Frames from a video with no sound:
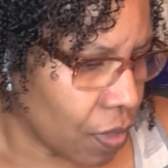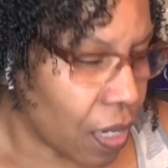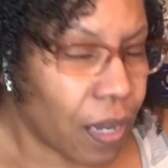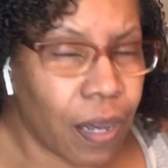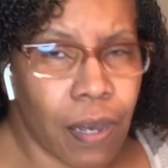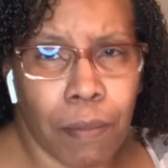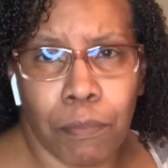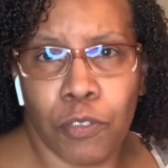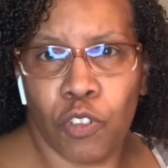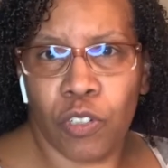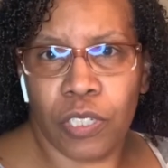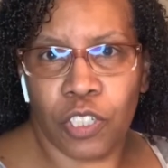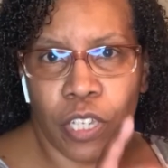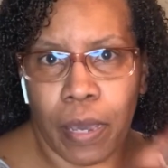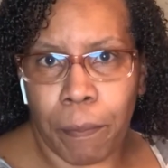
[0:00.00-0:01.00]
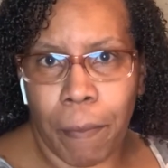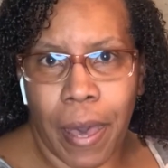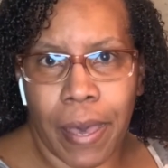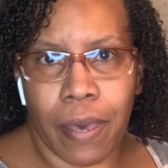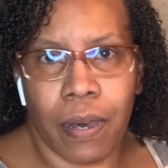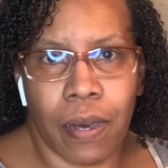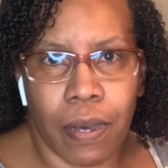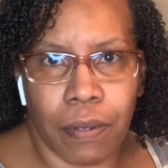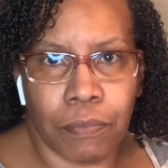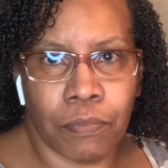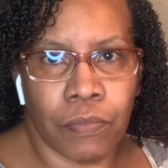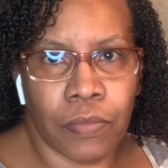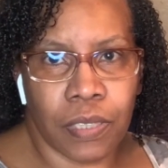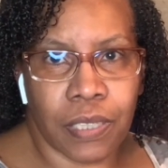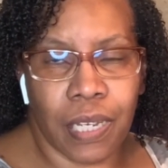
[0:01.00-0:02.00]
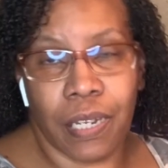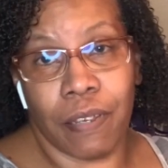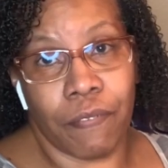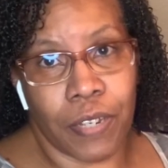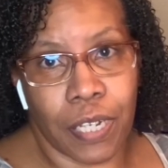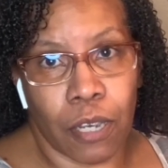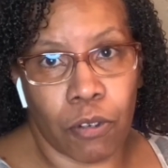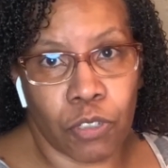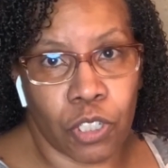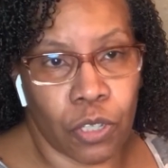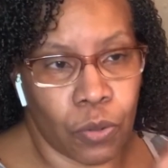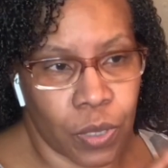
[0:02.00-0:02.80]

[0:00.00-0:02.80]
You can check my Zeny video too.